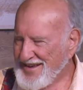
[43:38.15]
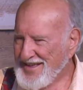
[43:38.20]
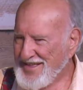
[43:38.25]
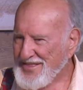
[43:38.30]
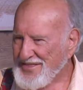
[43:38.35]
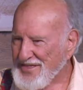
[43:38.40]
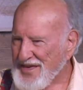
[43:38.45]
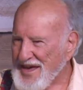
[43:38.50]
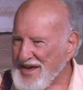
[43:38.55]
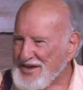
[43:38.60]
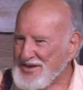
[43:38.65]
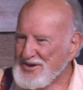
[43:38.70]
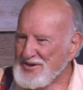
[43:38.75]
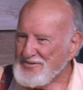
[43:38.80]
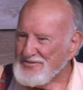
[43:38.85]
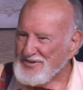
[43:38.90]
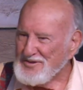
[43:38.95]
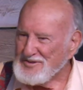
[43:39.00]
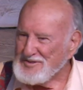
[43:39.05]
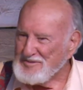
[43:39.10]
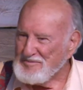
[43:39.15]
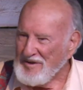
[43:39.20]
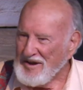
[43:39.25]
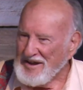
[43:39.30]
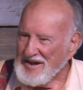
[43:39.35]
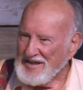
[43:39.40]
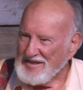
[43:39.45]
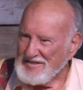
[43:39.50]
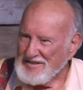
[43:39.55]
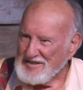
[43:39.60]
thank you for
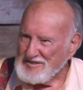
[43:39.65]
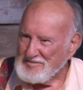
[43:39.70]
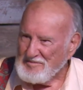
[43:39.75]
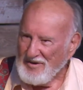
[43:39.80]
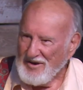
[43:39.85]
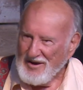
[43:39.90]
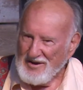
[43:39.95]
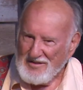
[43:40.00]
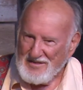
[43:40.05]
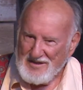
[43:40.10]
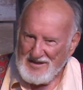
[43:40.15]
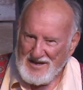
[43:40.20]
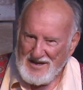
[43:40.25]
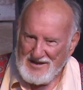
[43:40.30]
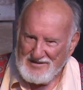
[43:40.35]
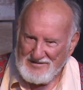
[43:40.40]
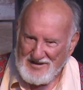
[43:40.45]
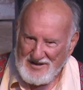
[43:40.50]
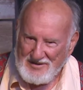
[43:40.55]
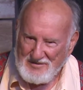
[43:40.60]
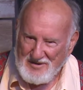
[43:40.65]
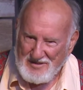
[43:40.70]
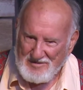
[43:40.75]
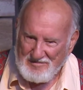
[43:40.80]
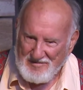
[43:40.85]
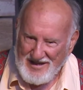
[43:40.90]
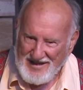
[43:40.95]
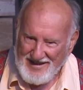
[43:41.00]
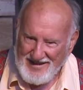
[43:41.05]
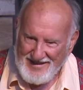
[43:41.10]
spending this part of the evening with
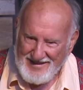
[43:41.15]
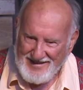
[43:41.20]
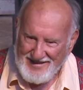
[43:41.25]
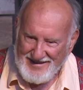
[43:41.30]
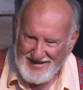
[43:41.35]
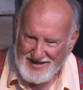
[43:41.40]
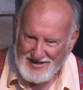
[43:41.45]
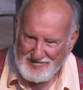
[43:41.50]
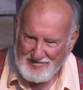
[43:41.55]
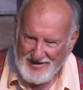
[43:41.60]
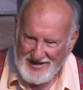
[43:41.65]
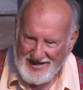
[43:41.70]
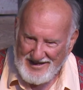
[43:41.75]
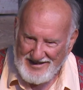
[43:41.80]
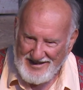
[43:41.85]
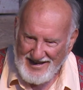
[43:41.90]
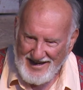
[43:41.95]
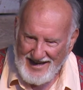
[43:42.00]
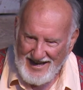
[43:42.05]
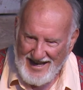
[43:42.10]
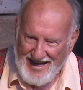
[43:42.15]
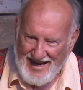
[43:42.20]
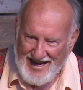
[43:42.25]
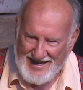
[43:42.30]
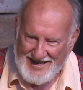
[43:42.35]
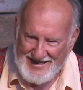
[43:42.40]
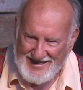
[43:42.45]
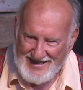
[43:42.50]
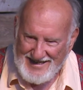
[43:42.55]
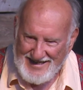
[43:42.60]
me. It's been a
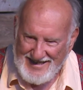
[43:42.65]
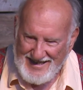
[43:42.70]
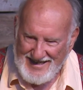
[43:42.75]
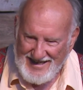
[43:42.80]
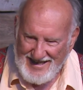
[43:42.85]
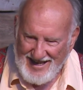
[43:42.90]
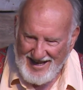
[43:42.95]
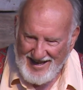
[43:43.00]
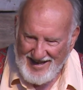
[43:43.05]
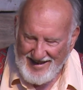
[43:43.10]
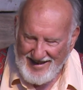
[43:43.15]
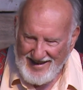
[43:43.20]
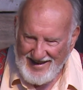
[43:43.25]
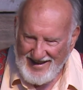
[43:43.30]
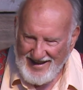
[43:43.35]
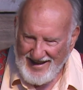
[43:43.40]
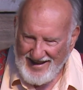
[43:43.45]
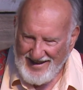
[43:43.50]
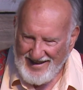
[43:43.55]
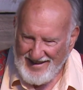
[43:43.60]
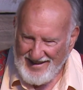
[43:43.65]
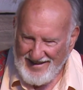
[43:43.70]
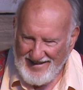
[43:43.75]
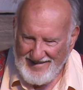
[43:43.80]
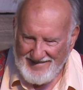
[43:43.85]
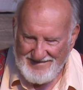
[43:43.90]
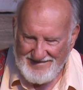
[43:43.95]
delight. I